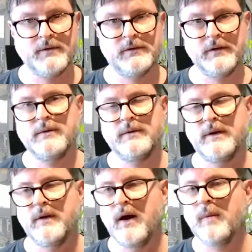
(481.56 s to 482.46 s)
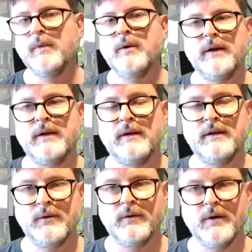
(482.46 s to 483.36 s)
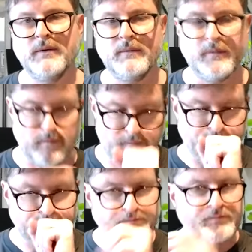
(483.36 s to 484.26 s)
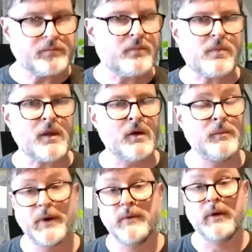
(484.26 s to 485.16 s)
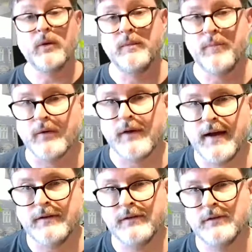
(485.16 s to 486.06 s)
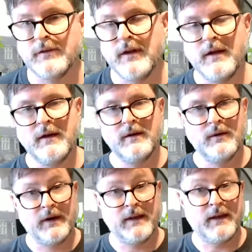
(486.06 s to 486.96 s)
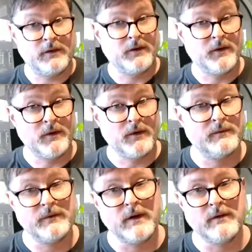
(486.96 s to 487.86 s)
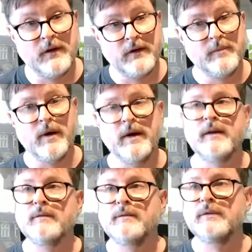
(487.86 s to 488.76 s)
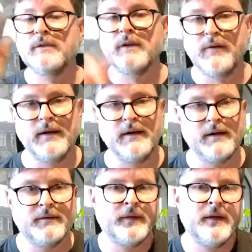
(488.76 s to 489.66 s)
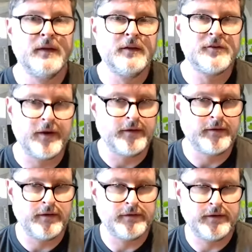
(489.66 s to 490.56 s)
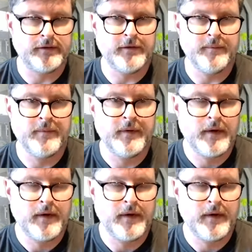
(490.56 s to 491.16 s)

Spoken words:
So, uploading your own pre-recorded podcasts, or I guess you could do it, via a mic directly straight into the system.